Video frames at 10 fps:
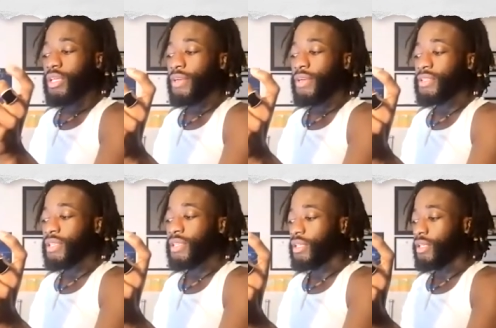
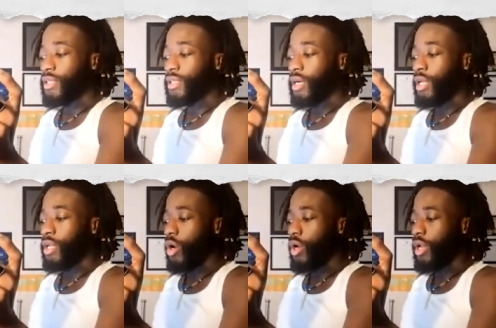invested in an
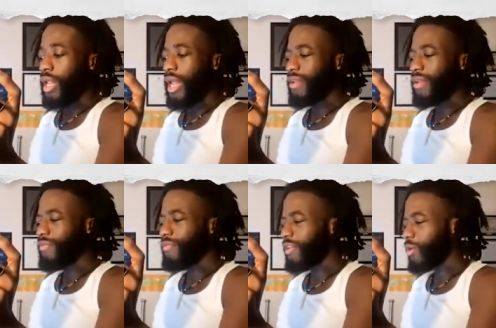online
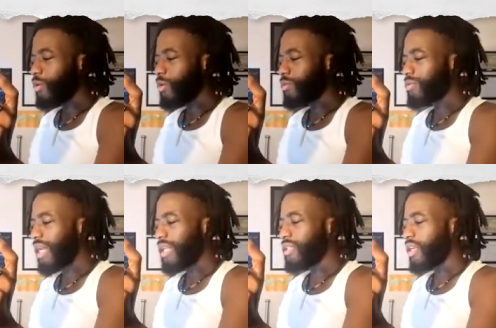video
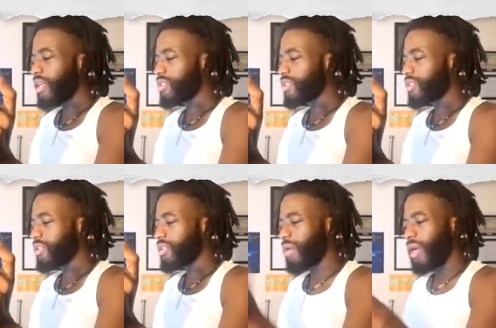talent
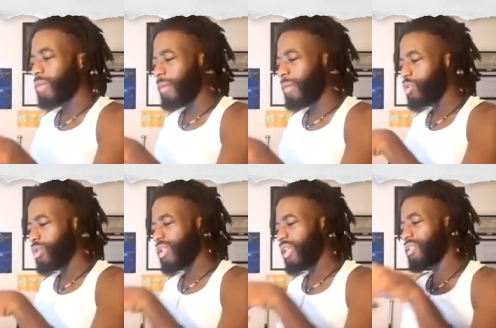agency, but I'm not sure
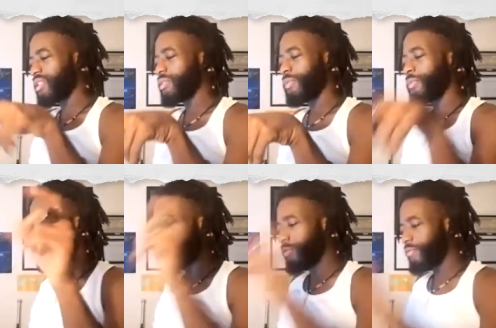that's it. It's probably
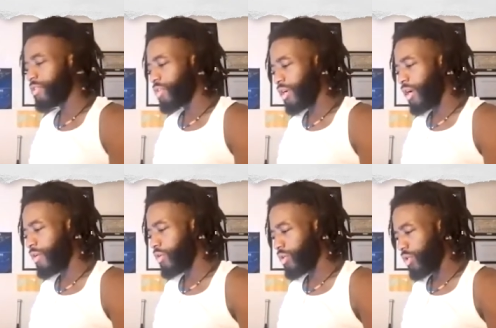more. But fresh, carry on.